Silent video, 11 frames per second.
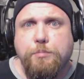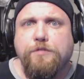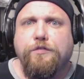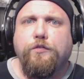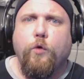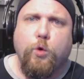
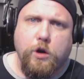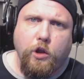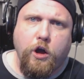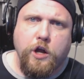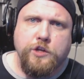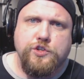Before
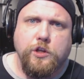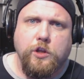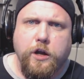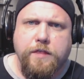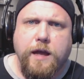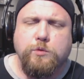launch, a
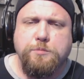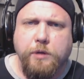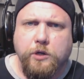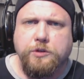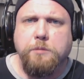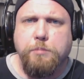lot of that was
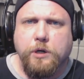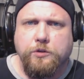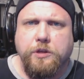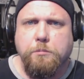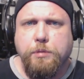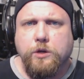building,
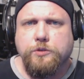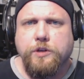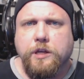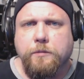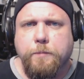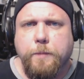building,
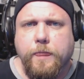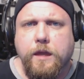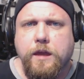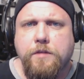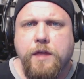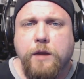building,
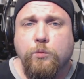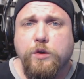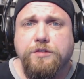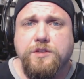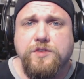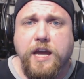and then
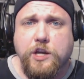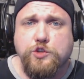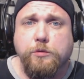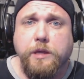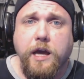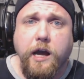with these
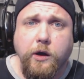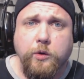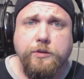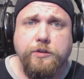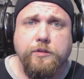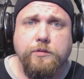actually
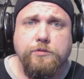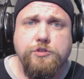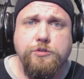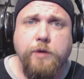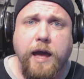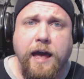out
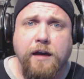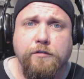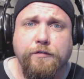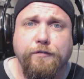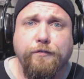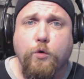to have
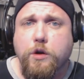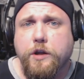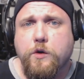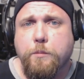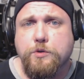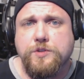
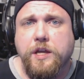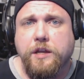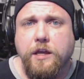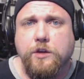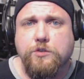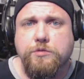400%
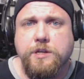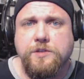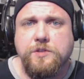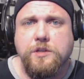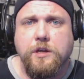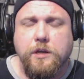
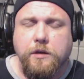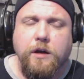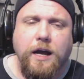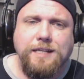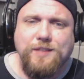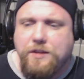increase,
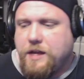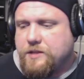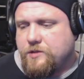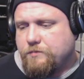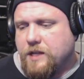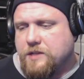I'd say
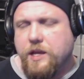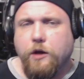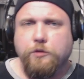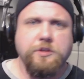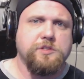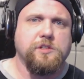that's that's a
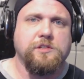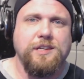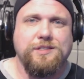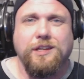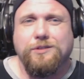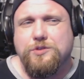healthy
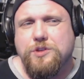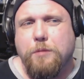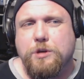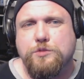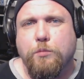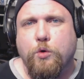statistic. There's not
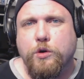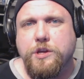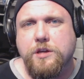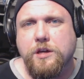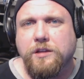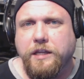much more you
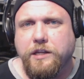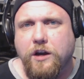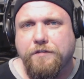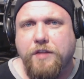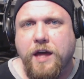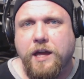could glean
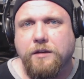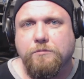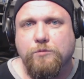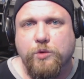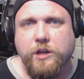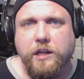off that,
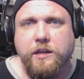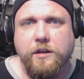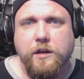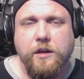really.